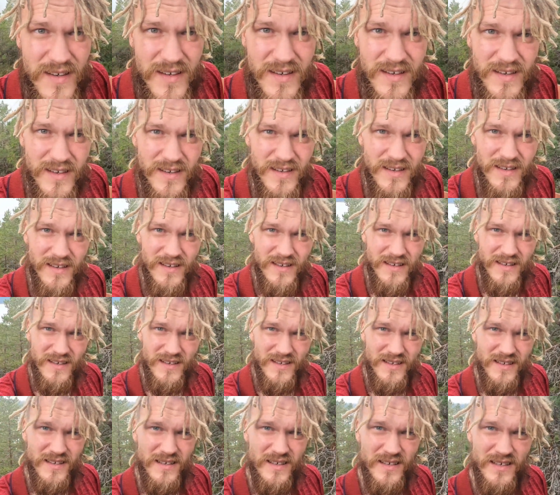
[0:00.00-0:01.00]
now as
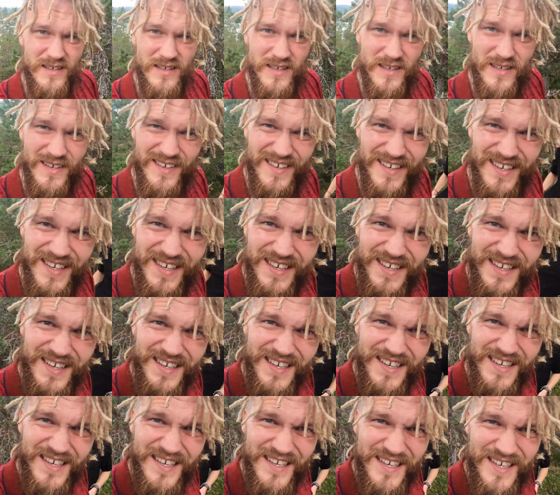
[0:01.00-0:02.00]
well? Or
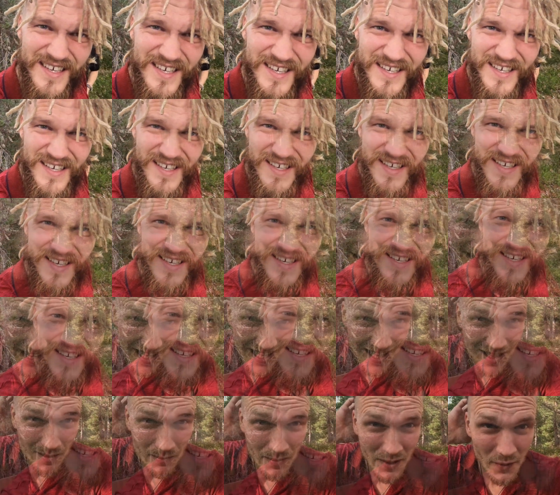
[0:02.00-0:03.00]
yeah, I feel a
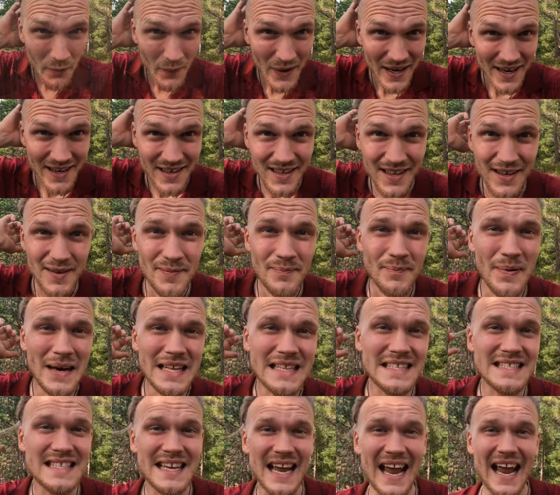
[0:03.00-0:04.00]
little bit weird. But
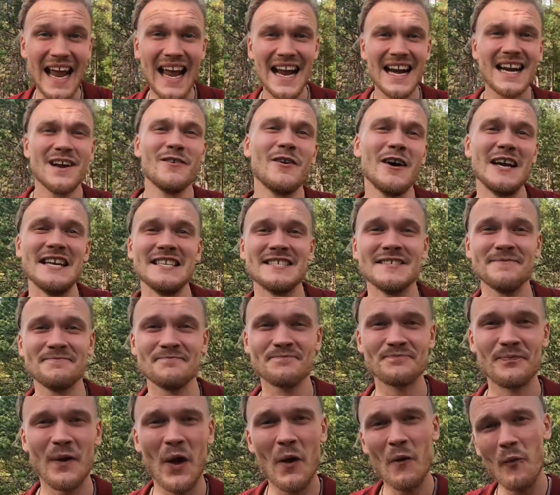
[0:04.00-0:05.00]
anyways,
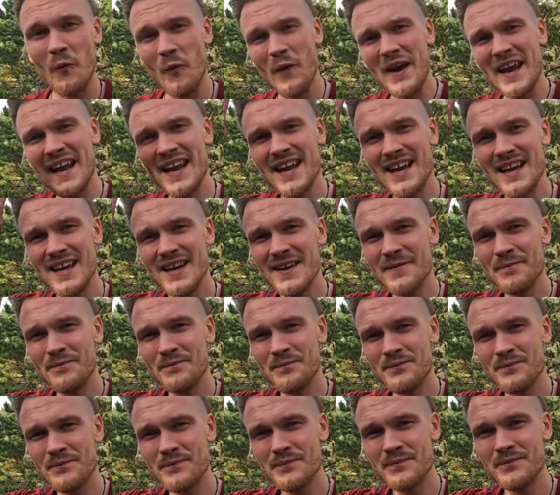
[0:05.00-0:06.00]
we
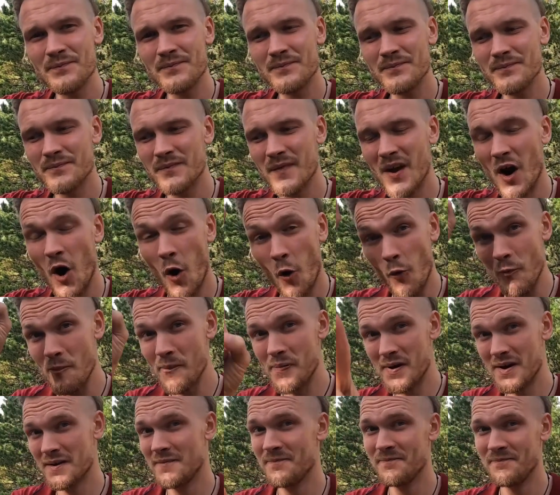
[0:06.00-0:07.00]
hope
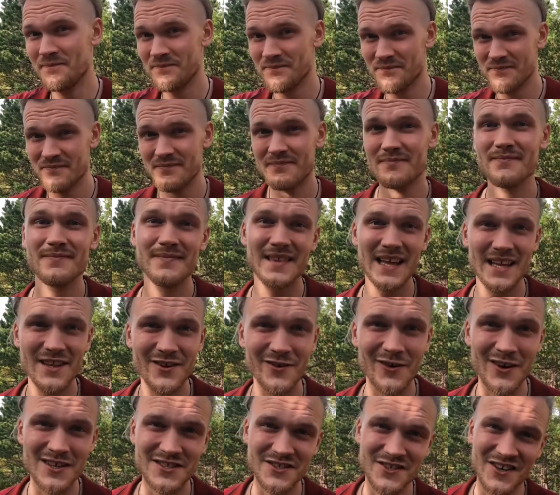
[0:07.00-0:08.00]
that
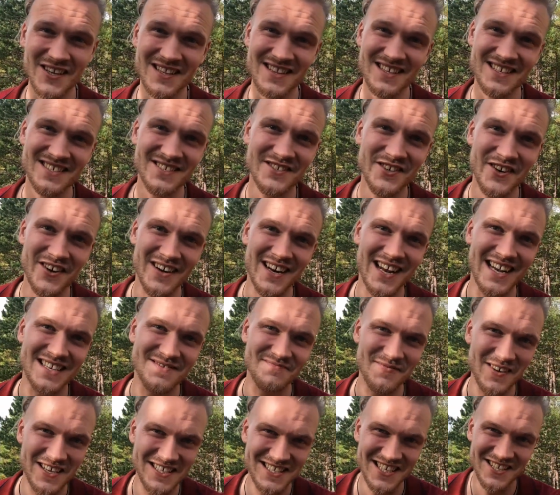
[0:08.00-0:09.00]
you enjoyed this journey as
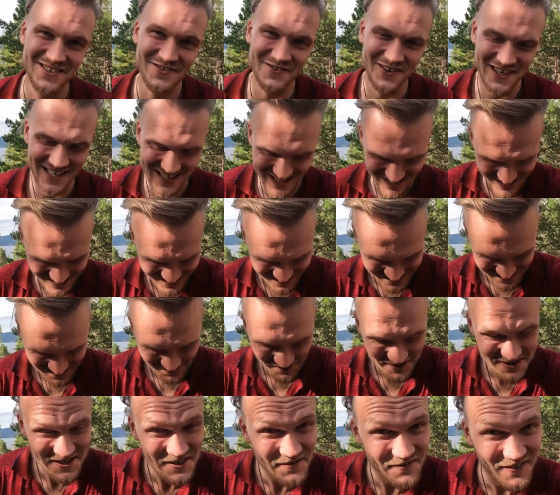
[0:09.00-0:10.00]
much as we did. It
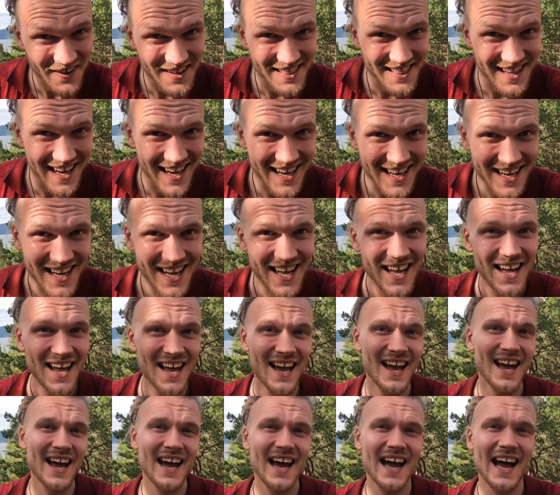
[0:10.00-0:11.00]
was a fun day.
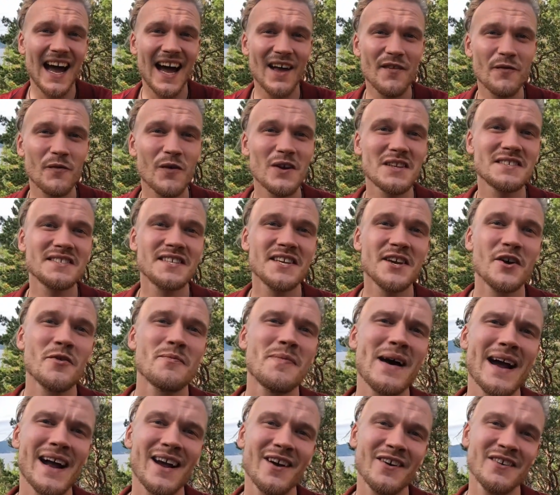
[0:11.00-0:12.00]
And we'll see you
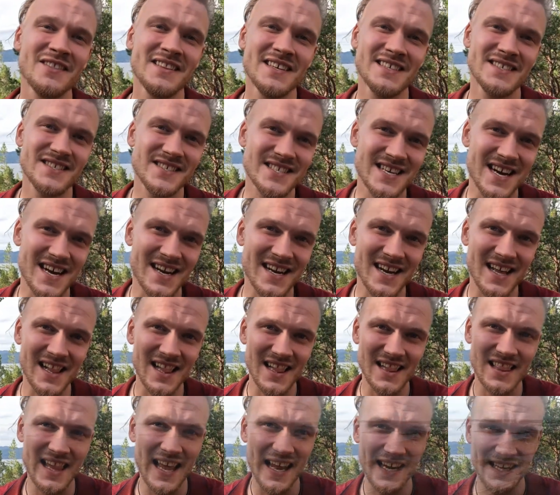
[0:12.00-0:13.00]
back on this
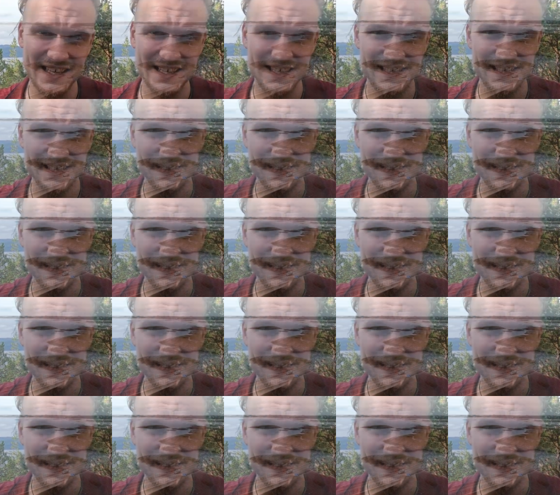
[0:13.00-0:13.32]
channel next